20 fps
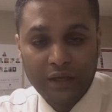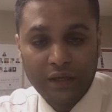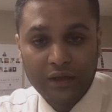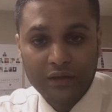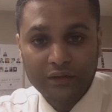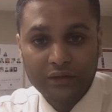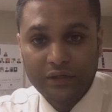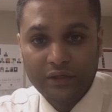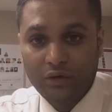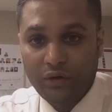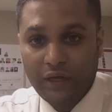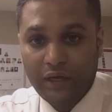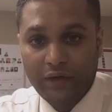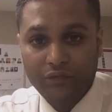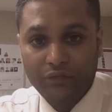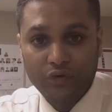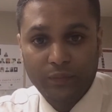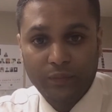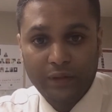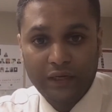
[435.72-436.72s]
they don't
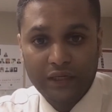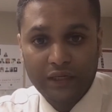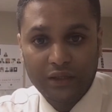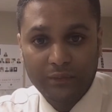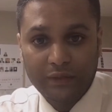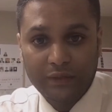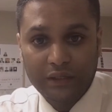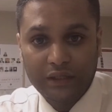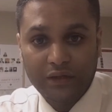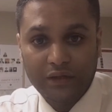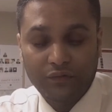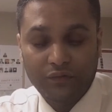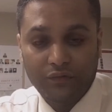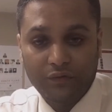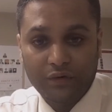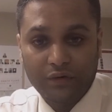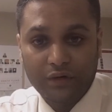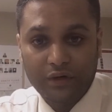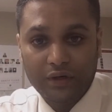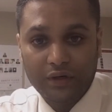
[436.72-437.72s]
have to pay any money
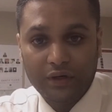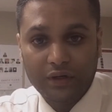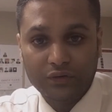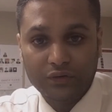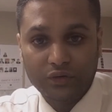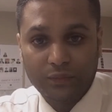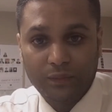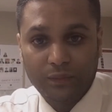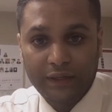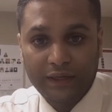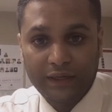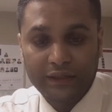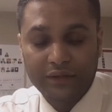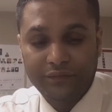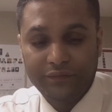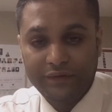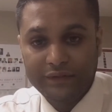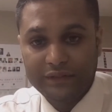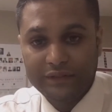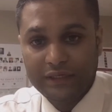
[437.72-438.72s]
to apply the
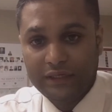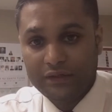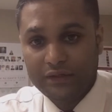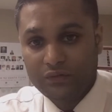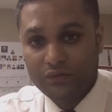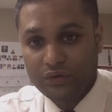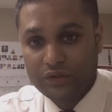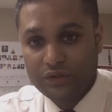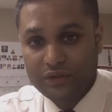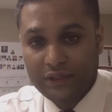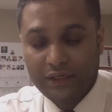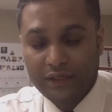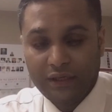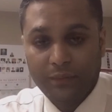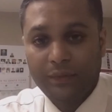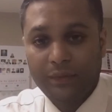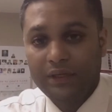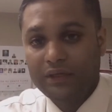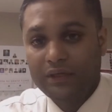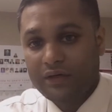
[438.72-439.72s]
visa to the China.
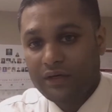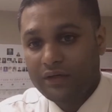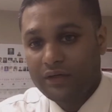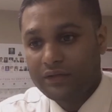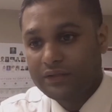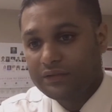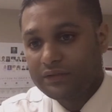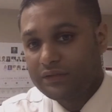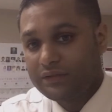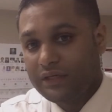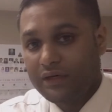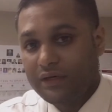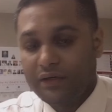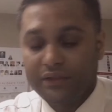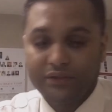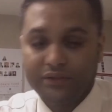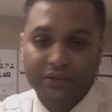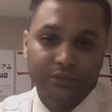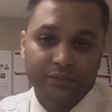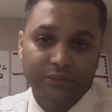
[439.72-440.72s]
But other countries, there
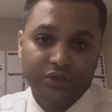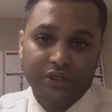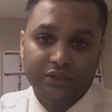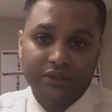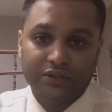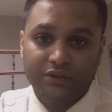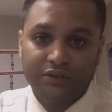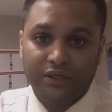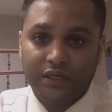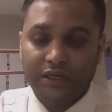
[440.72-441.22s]
is some charges.